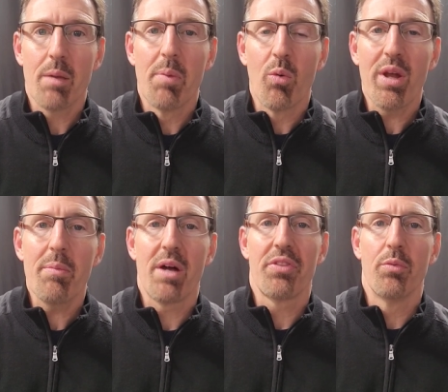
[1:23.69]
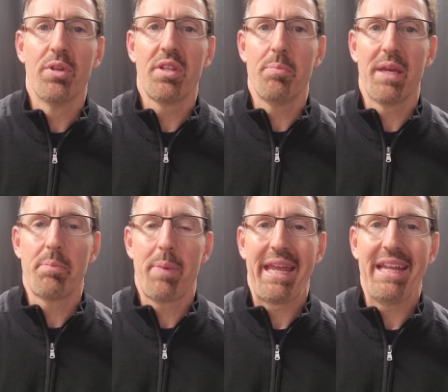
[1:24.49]
But what about the really
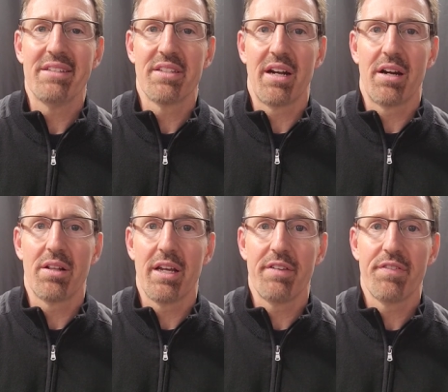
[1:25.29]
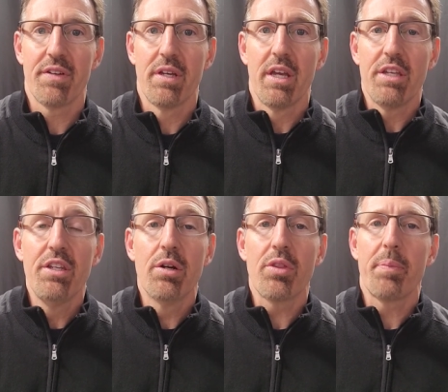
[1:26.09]
big pains in our life?
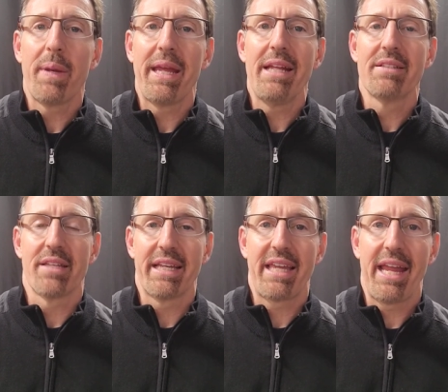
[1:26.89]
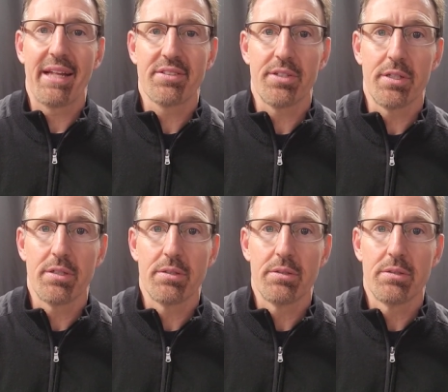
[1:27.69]
You know, the pains like cancer,